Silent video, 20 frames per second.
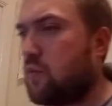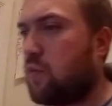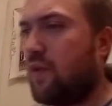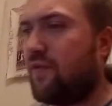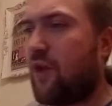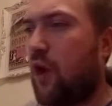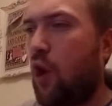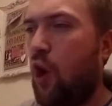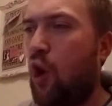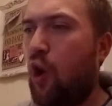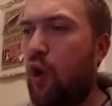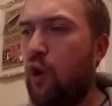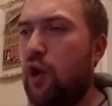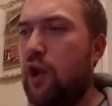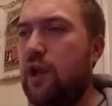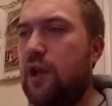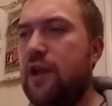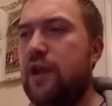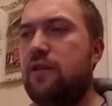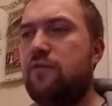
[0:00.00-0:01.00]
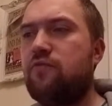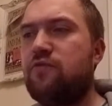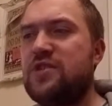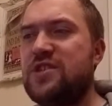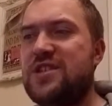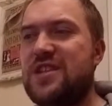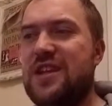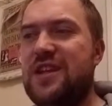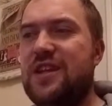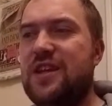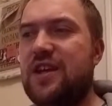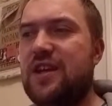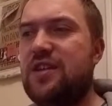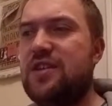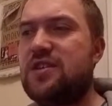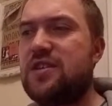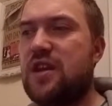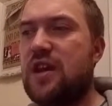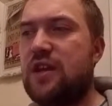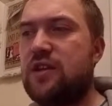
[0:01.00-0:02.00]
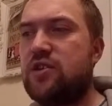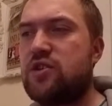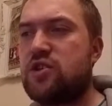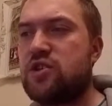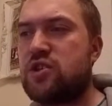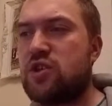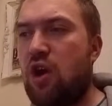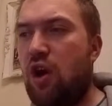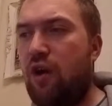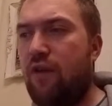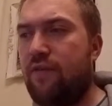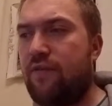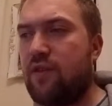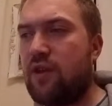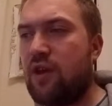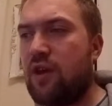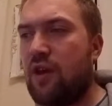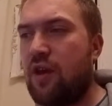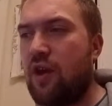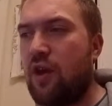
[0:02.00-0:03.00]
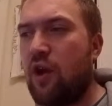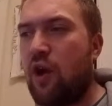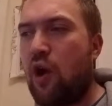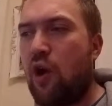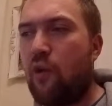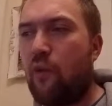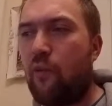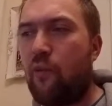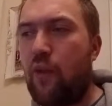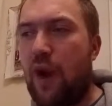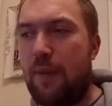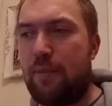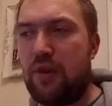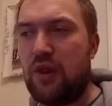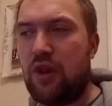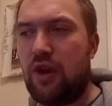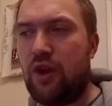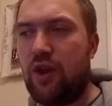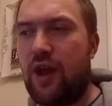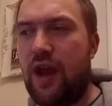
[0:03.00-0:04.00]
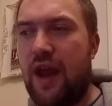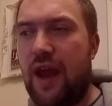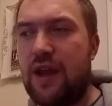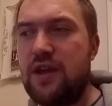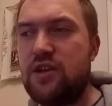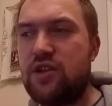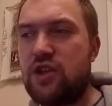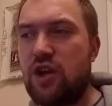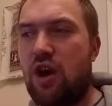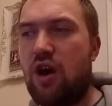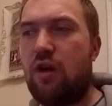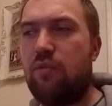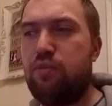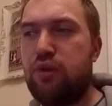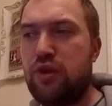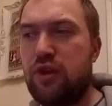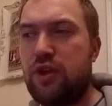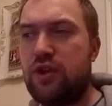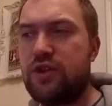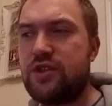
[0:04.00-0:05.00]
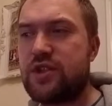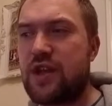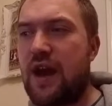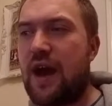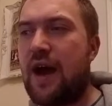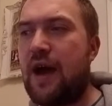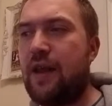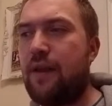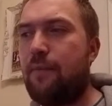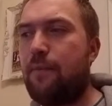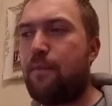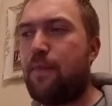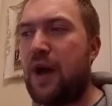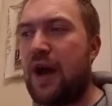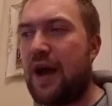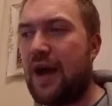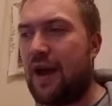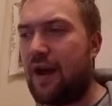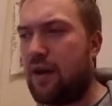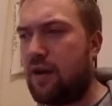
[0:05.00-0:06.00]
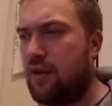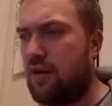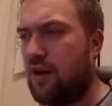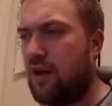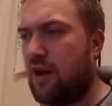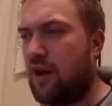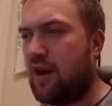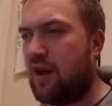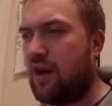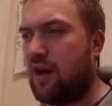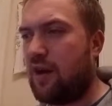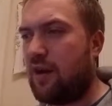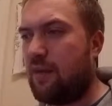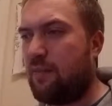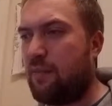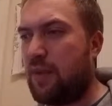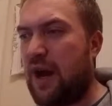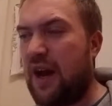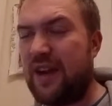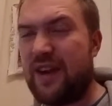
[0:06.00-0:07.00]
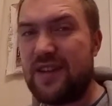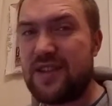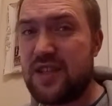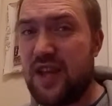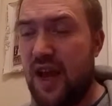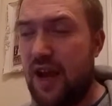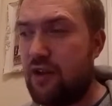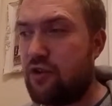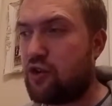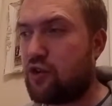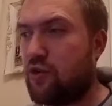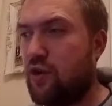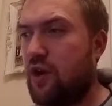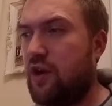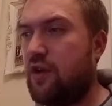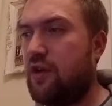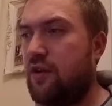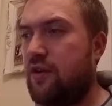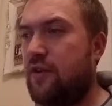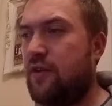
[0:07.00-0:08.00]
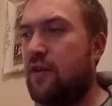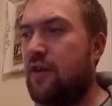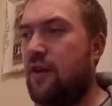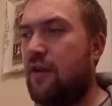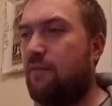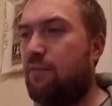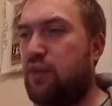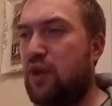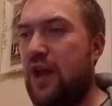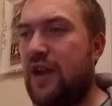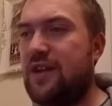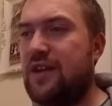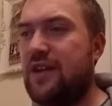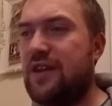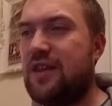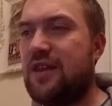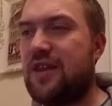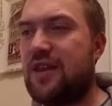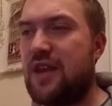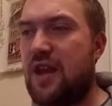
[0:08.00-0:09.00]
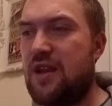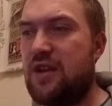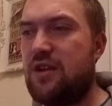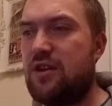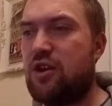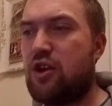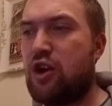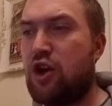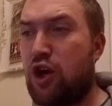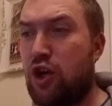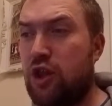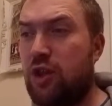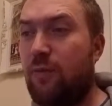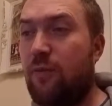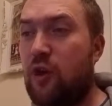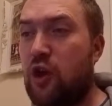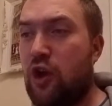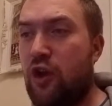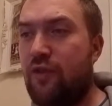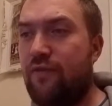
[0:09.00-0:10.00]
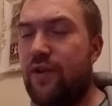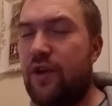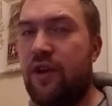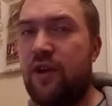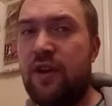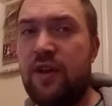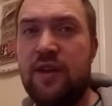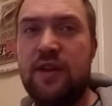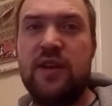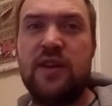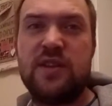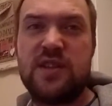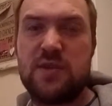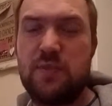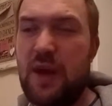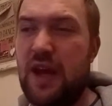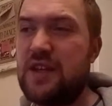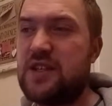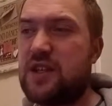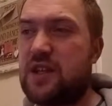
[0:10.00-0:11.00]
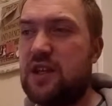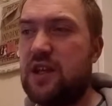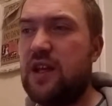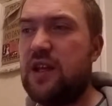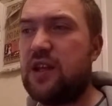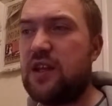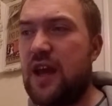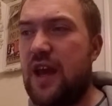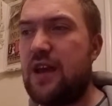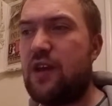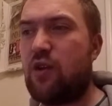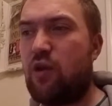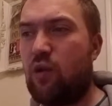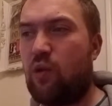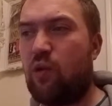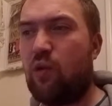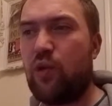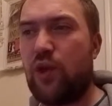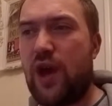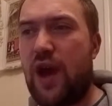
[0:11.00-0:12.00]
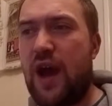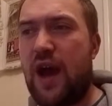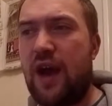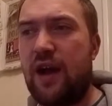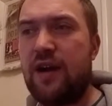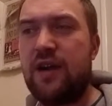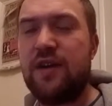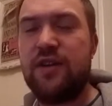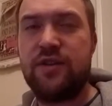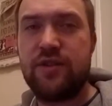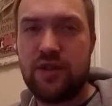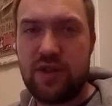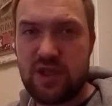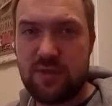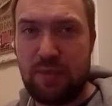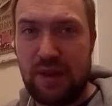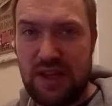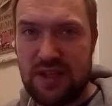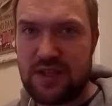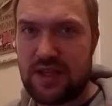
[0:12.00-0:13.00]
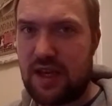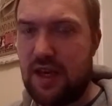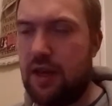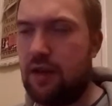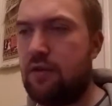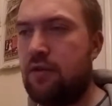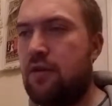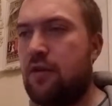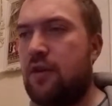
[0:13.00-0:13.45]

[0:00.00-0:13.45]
with a highly resilient and soft Rabilon HR Plus and Panatetra blended thin cover. So basically they call that spin skin.